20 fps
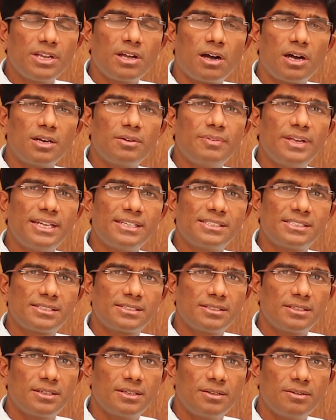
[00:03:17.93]

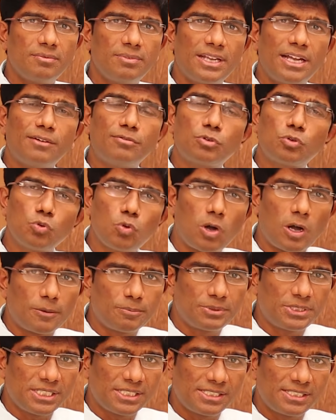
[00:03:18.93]
have two
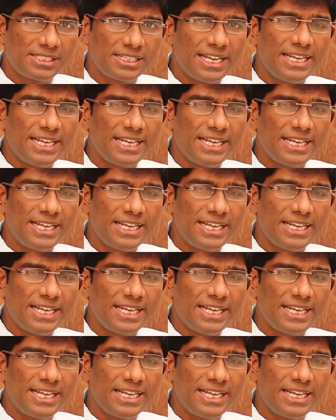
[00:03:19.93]
options.